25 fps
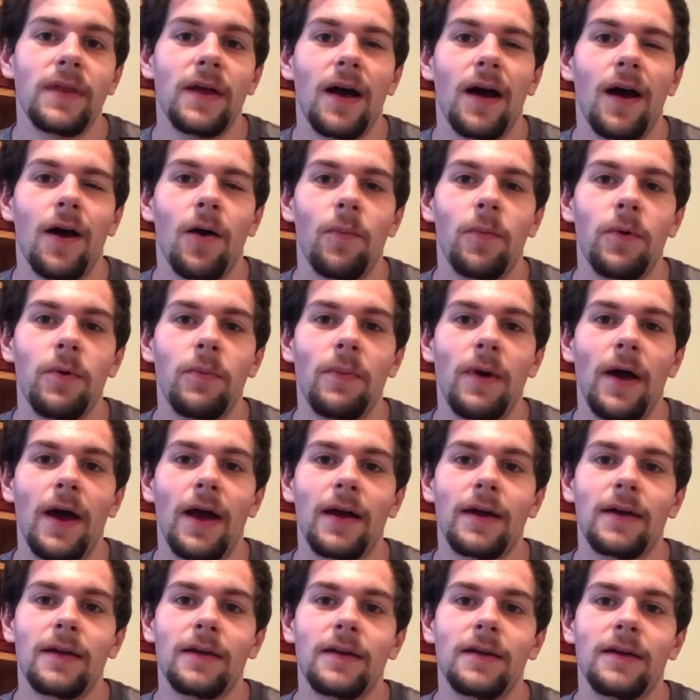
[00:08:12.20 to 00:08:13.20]
I'll be
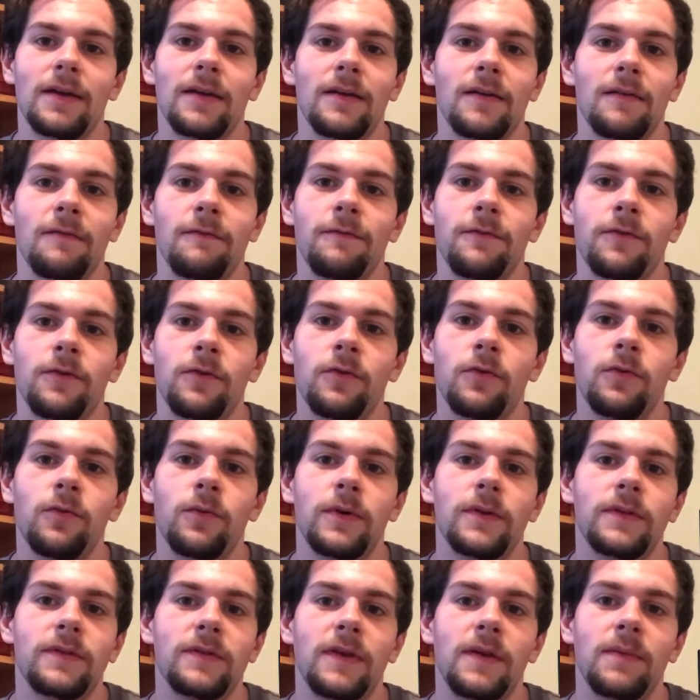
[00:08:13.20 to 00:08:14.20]
back in a few
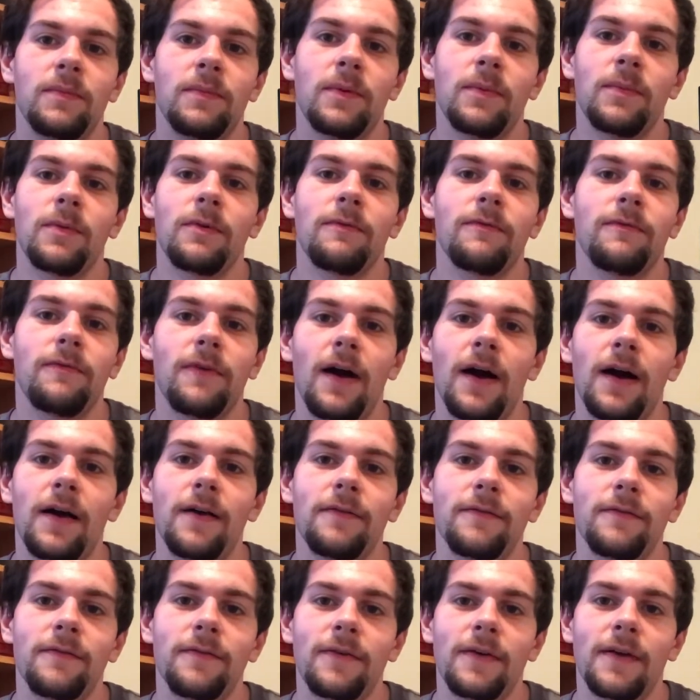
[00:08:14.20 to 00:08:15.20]
with tip number 5,
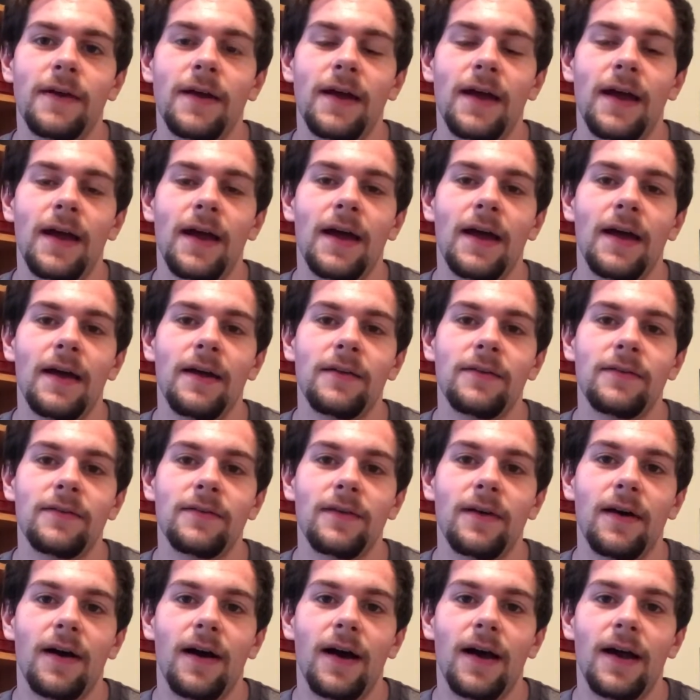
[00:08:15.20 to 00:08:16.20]
and
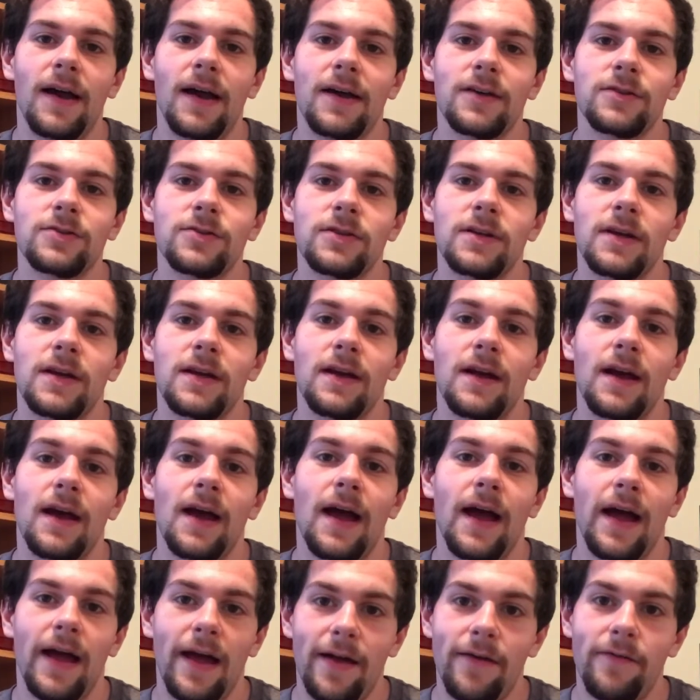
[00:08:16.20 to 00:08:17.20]
I actually
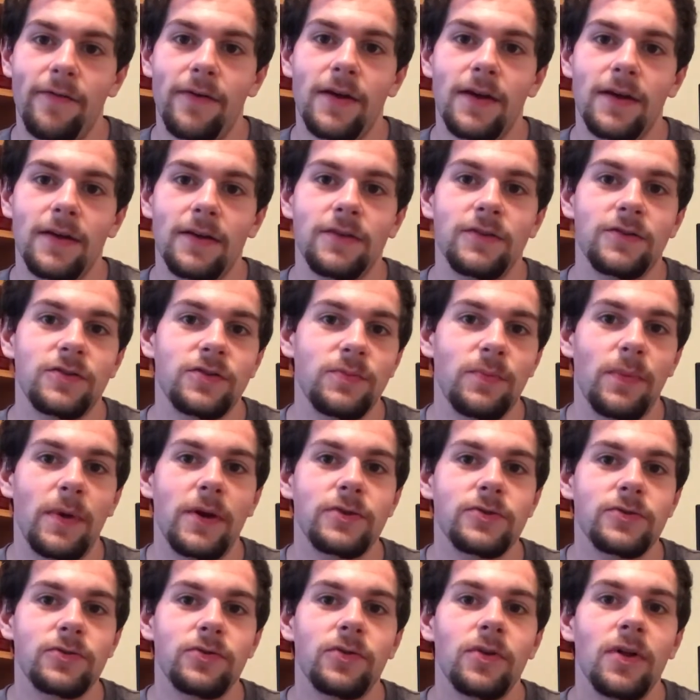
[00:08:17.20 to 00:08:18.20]
have a
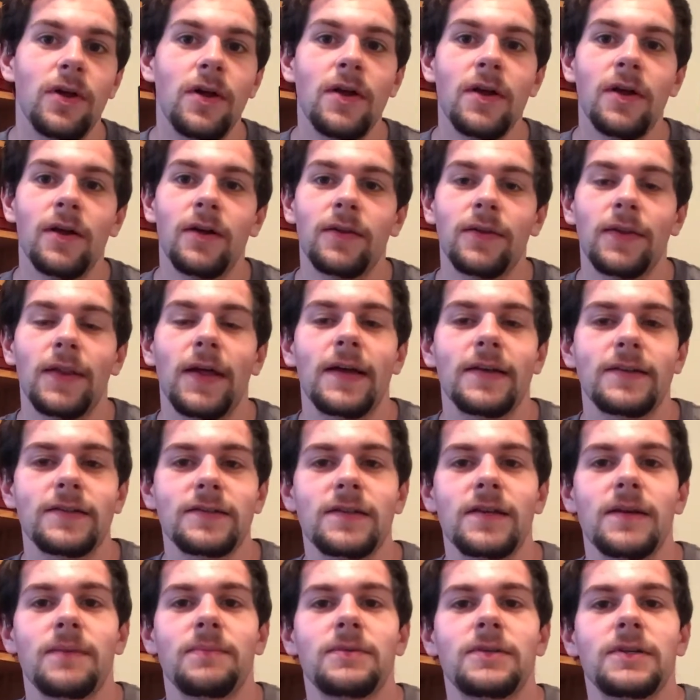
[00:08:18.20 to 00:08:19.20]
special last
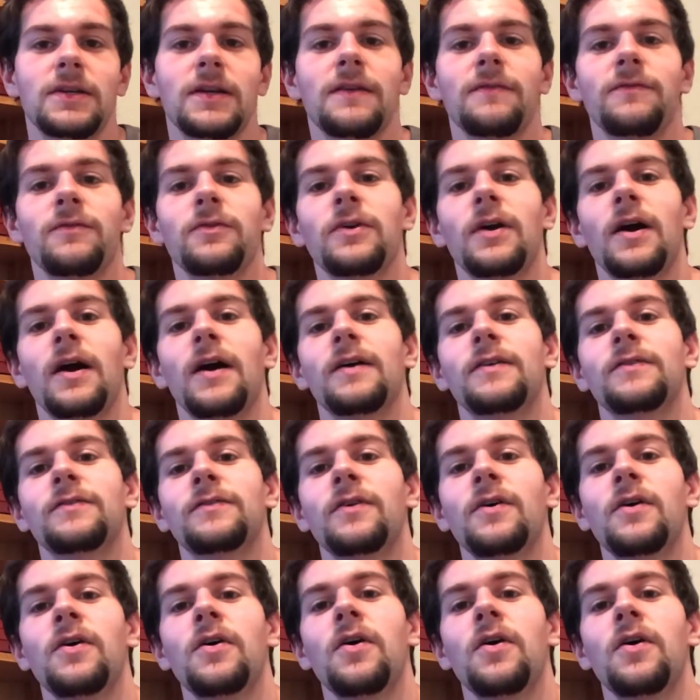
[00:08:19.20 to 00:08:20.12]
tip to give you guys,